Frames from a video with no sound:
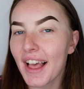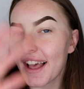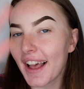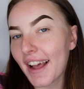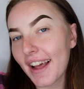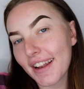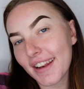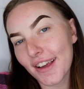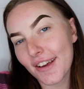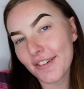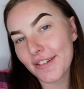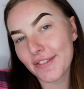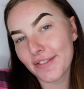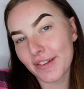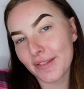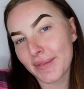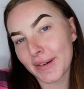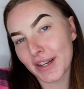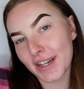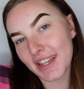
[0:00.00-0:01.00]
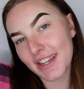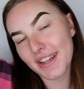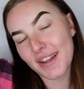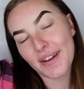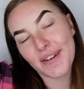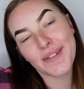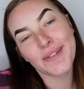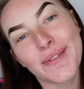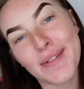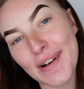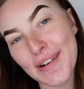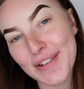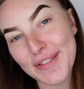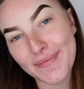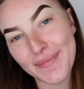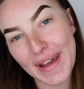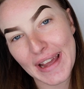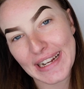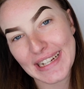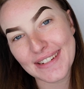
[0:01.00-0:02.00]
Hello everybody, welcome
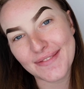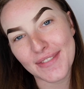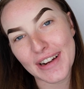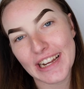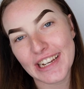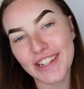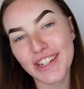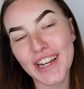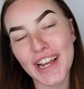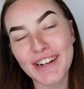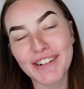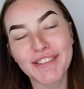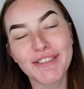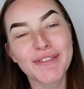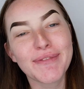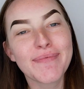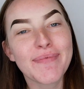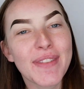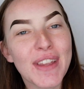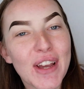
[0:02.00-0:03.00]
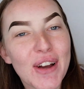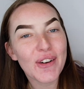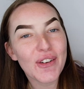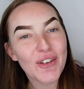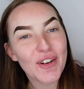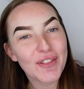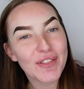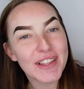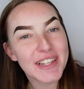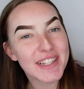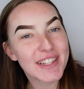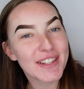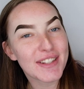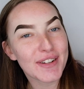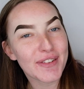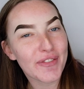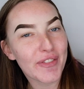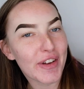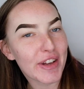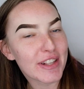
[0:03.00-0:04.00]
back to my channel, or if this is
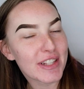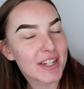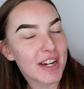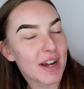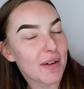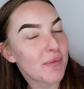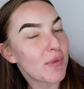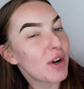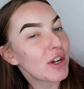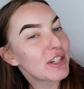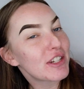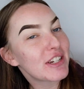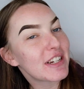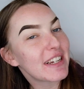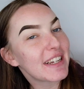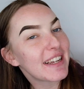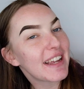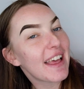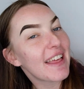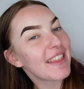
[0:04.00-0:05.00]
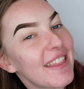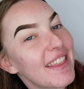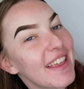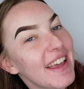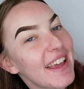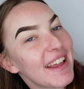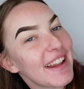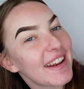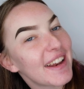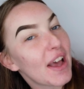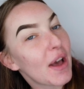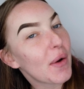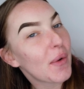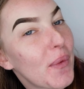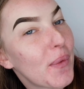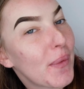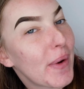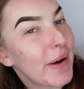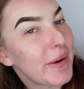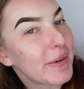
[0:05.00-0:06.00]
your first time watching, then
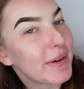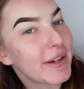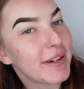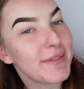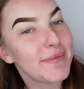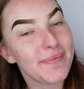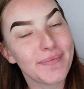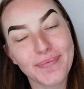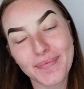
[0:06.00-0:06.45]
welcome.